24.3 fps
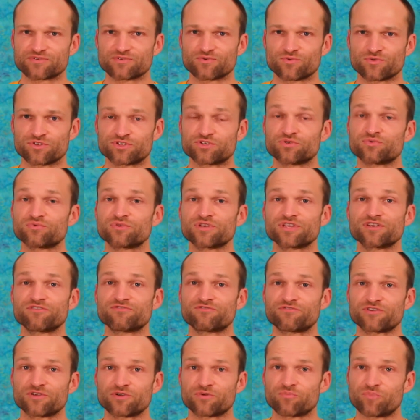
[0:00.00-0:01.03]
Would you really
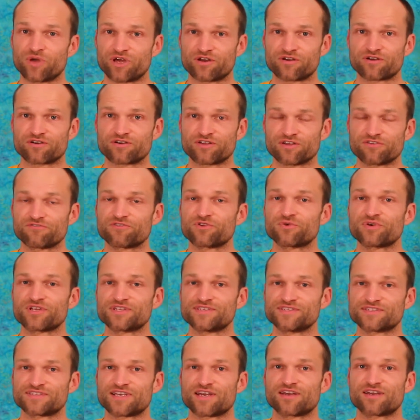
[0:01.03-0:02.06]
feel better if you had
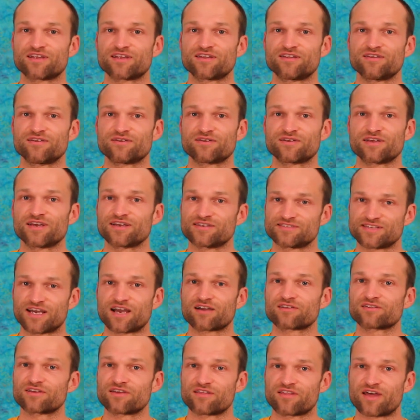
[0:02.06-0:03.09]
said
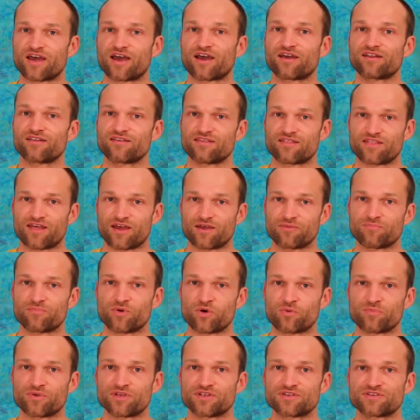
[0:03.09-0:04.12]
exactly that in that
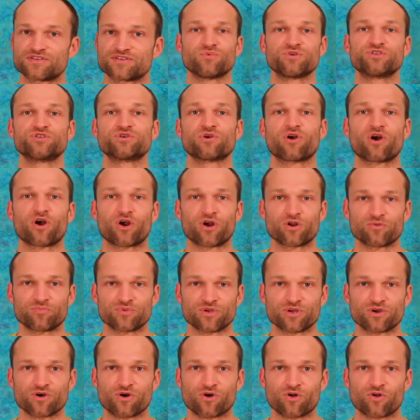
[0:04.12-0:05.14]
moment? Would your heart
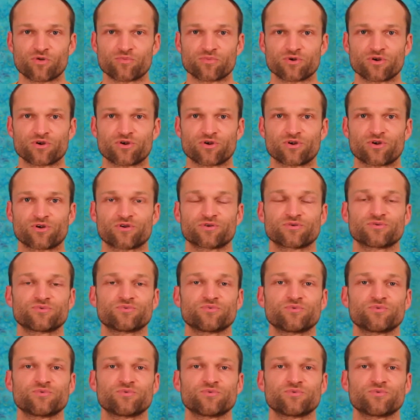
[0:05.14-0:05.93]
be calmer?